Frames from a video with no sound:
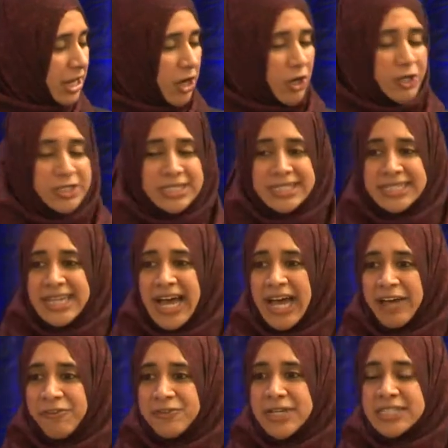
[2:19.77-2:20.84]
Our
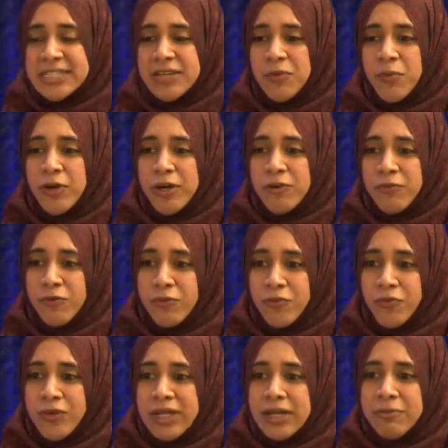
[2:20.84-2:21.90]
staff doesn't work for
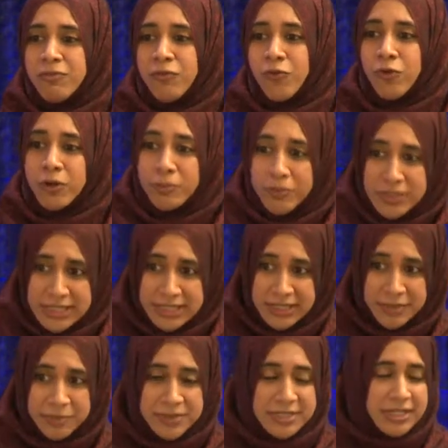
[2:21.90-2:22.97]
freedom for
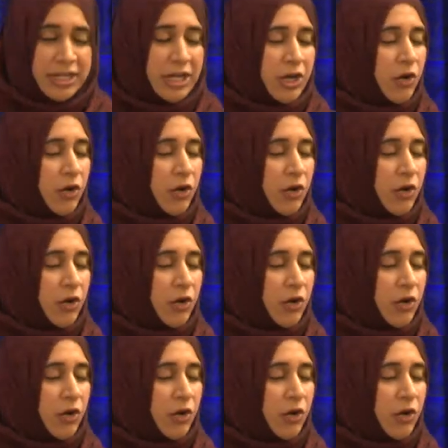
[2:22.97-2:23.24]
Muslims.